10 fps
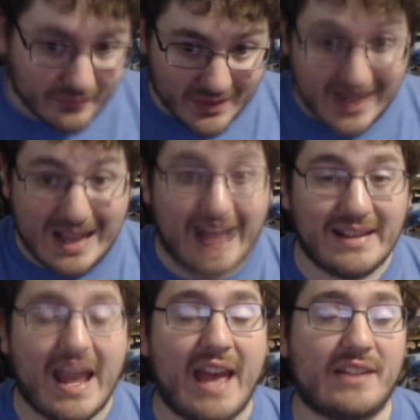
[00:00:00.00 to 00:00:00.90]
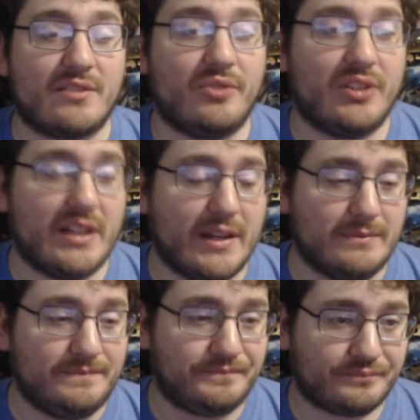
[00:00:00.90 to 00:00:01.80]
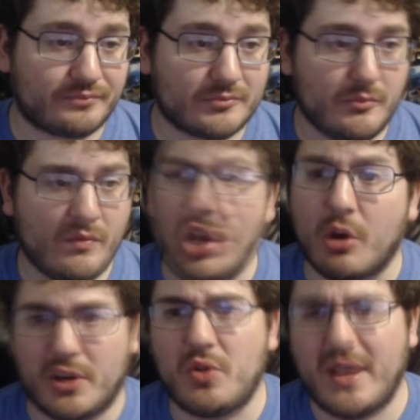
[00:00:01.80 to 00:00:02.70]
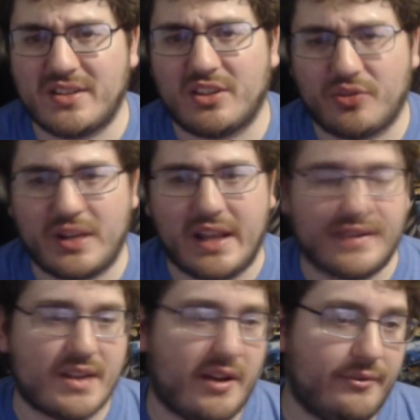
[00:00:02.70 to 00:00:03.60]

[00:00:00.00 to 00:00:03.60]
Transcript: I had to ask for or request the 3 days off.